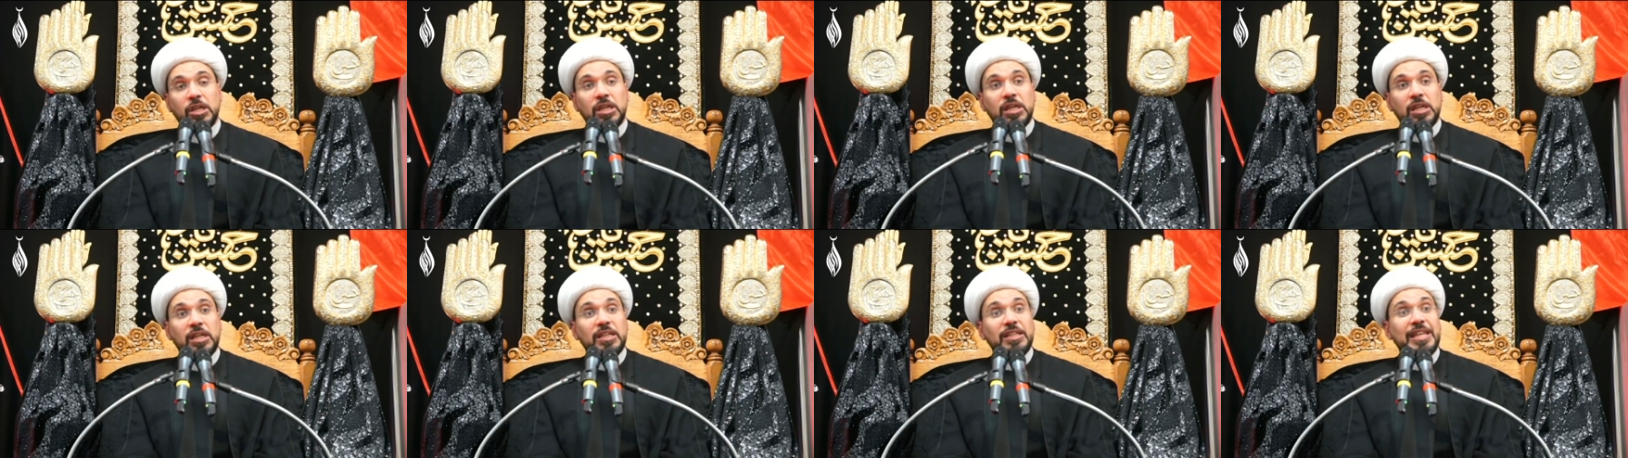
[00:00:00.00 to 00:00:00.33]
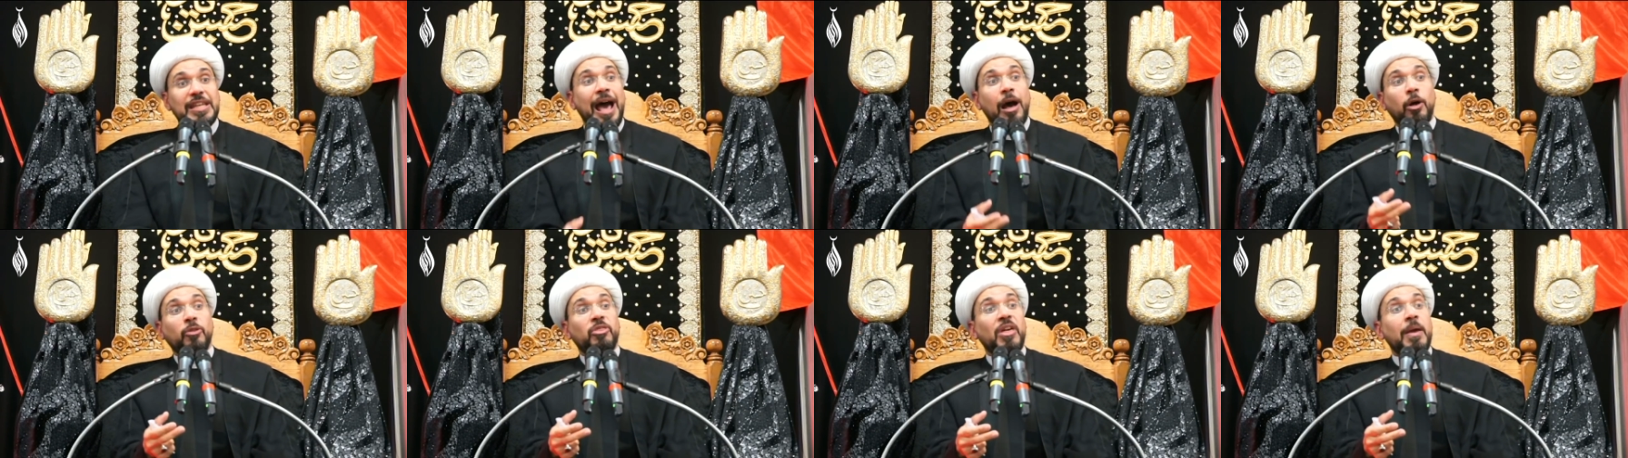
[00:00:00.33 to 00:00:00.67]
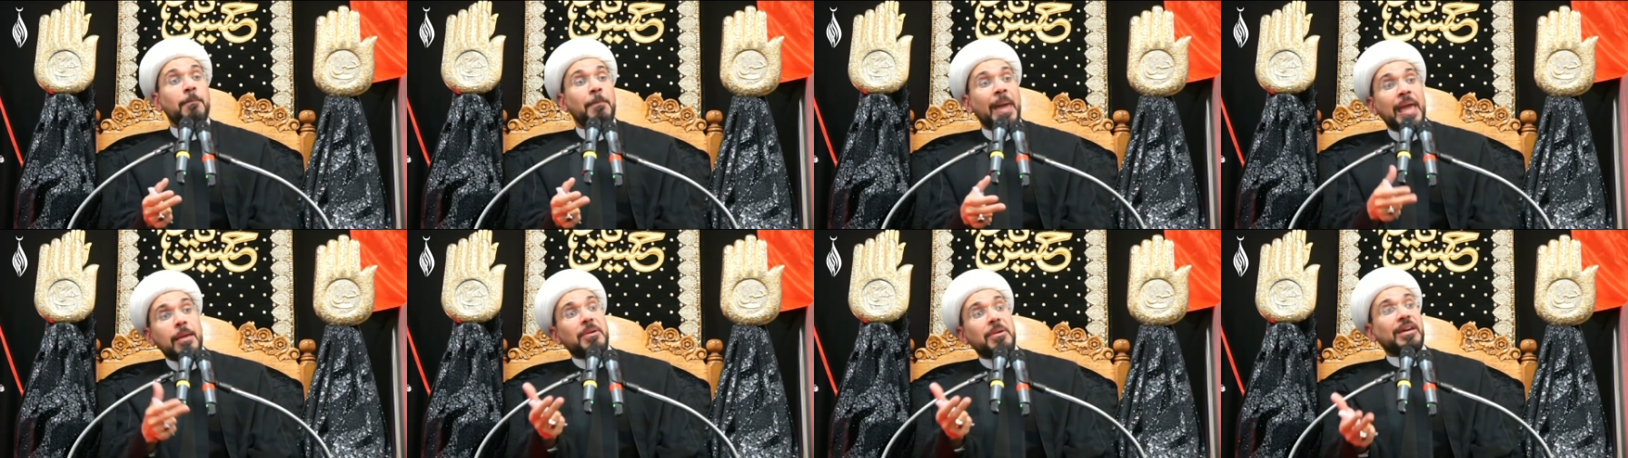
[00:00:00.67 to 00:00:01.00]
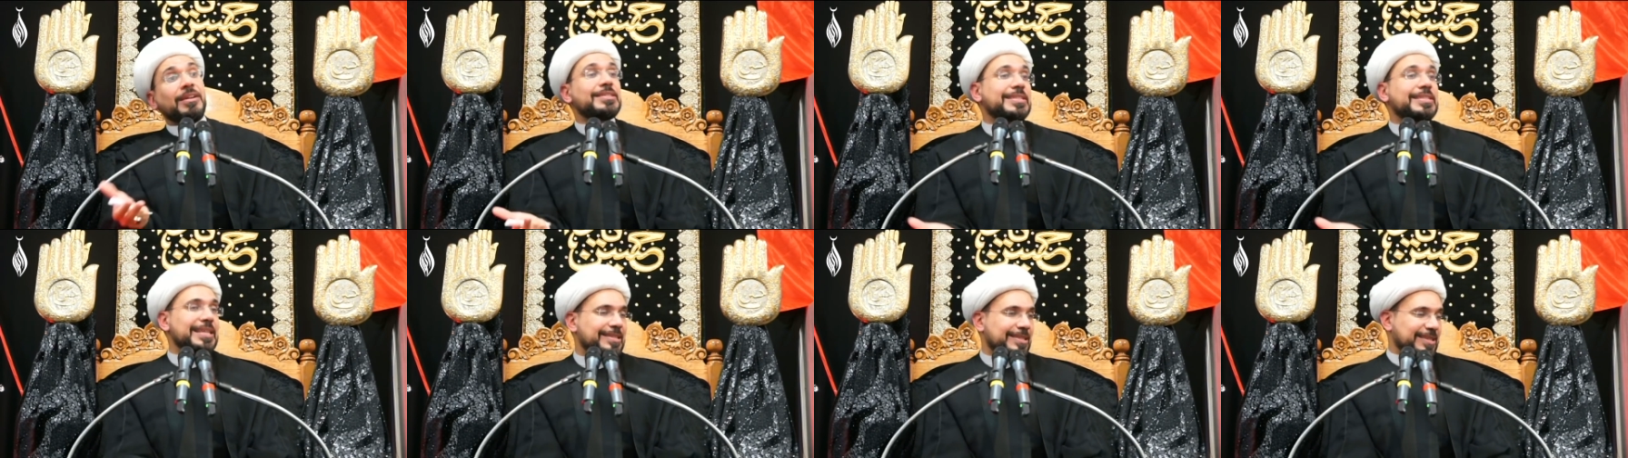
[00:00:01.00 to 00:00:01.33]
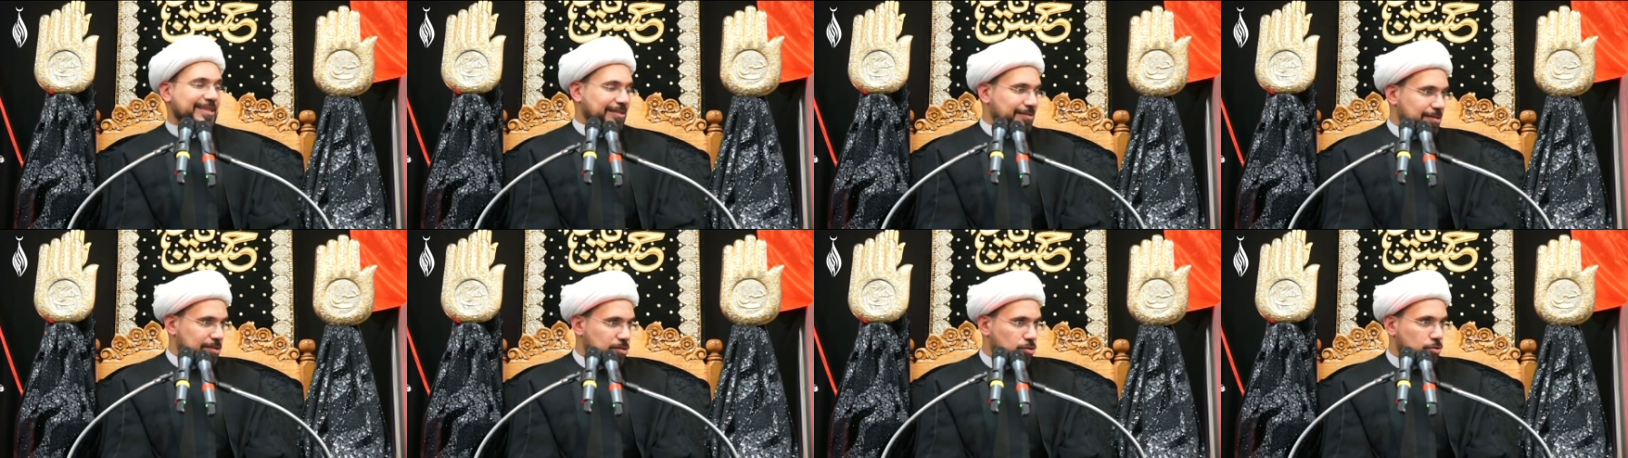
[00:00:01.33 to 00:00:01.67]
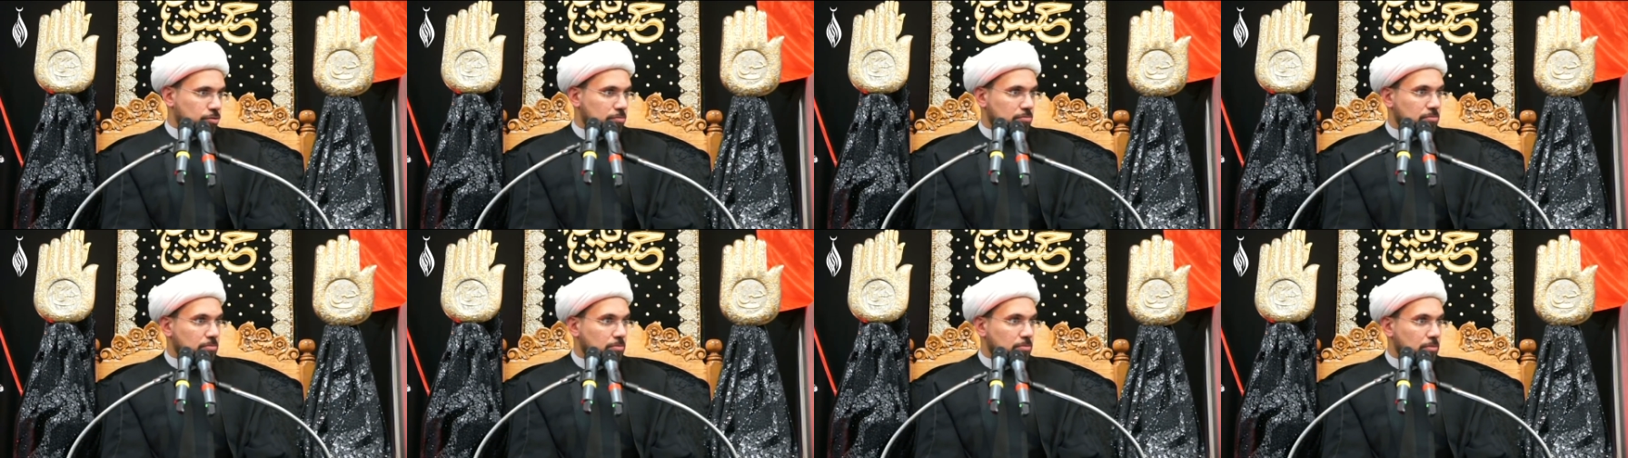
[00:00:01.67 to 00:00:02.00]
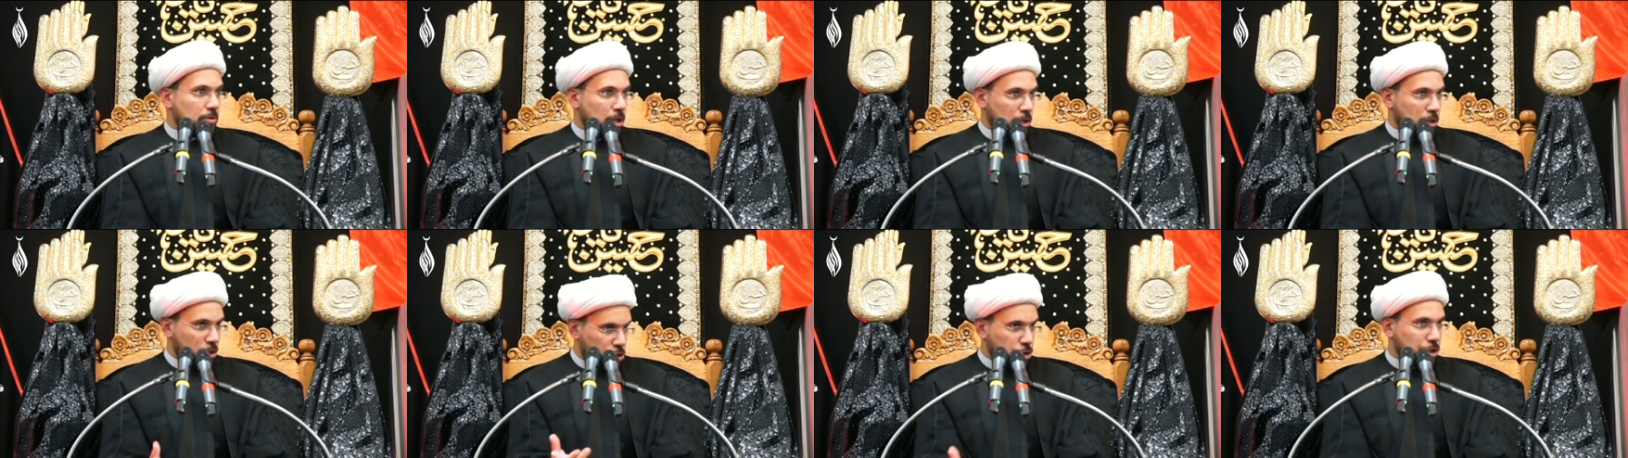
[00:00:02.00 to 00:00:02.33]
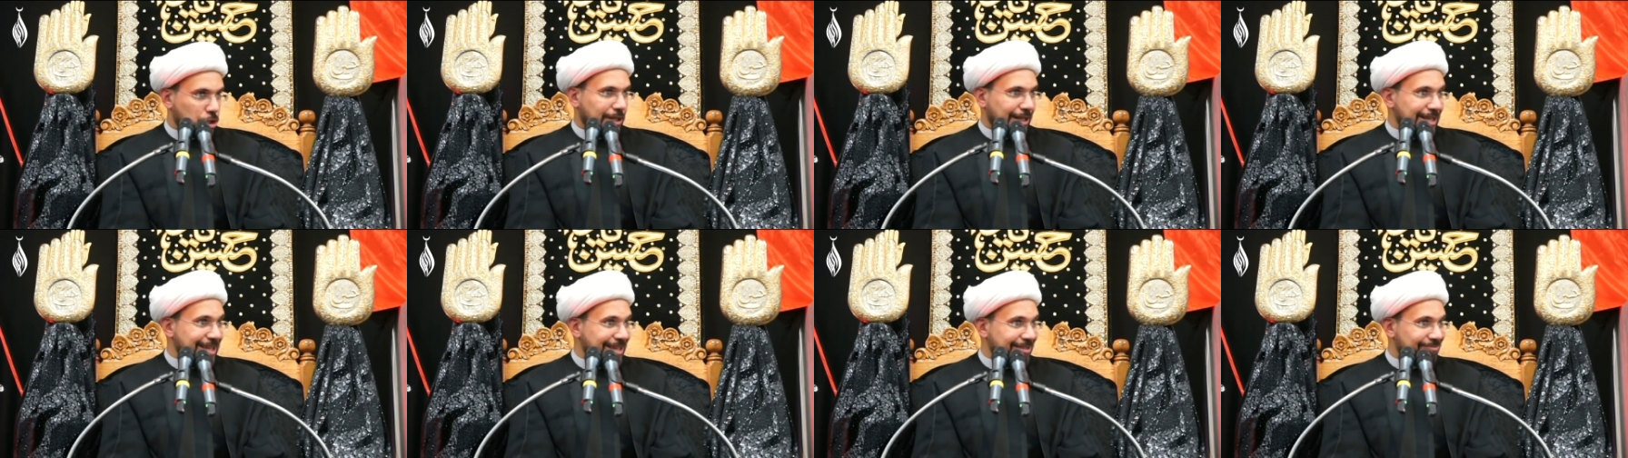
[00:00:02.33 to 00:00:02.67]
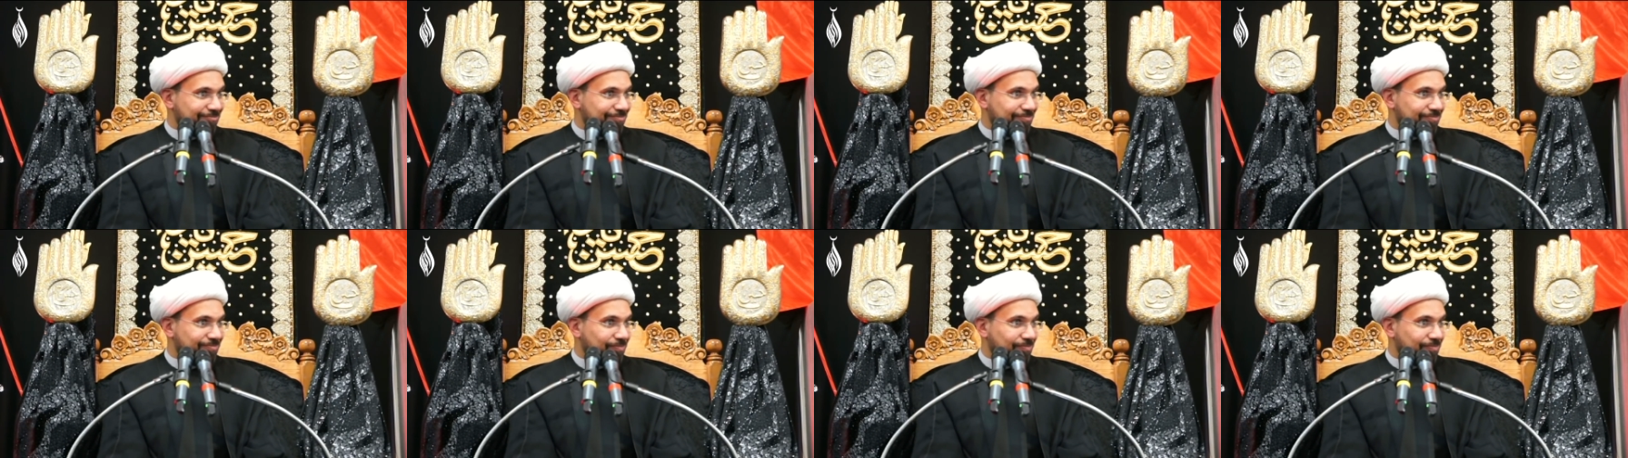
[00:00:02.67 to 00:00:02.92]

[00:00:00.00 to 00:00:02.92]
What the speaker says: Now, there may be resistance initially.